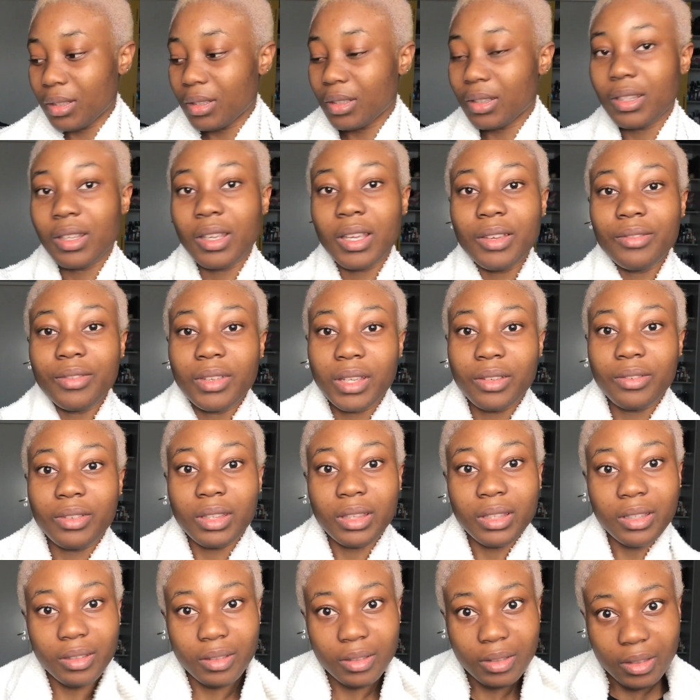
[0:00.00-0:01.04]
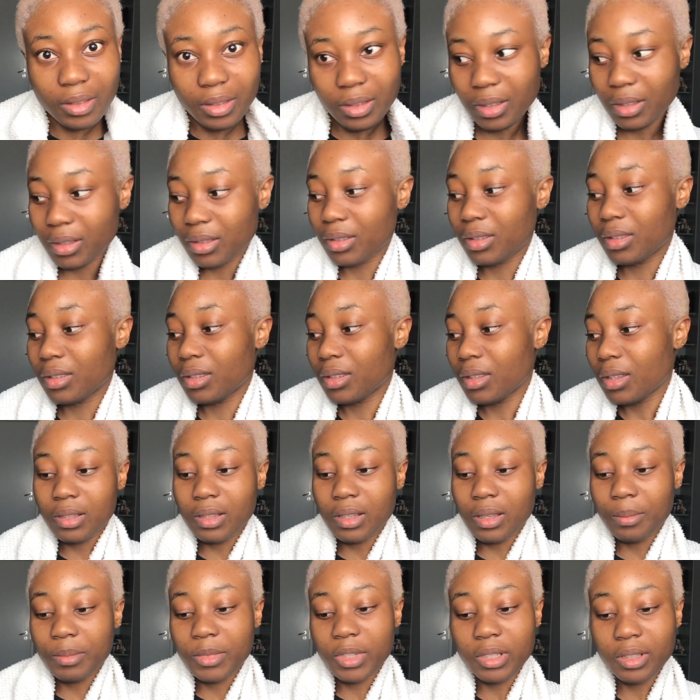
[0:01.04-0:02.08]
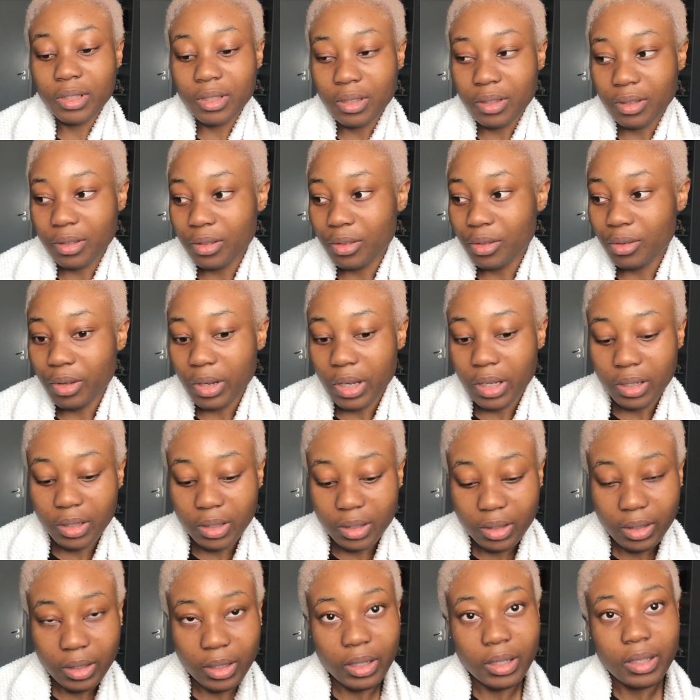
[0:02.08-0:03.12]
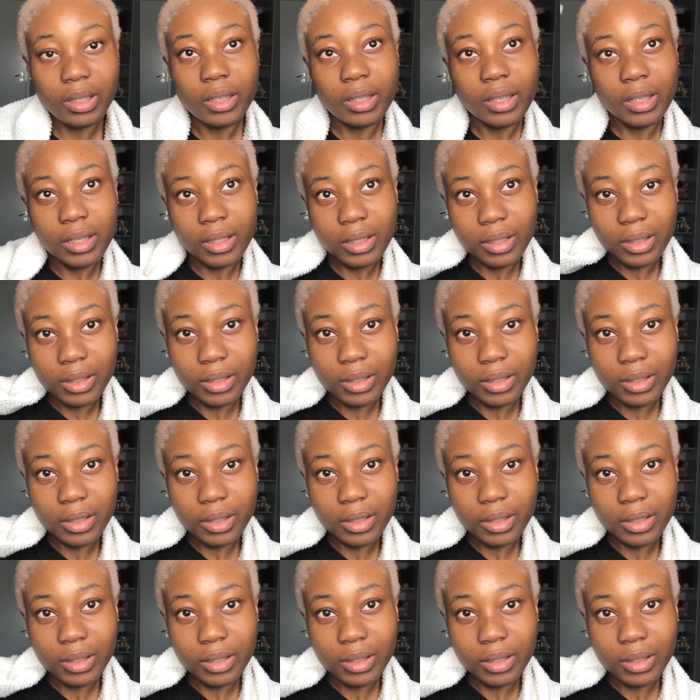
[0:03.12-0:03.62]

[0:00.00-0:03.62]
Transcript: now I have everything set. So I'm just going to try this again.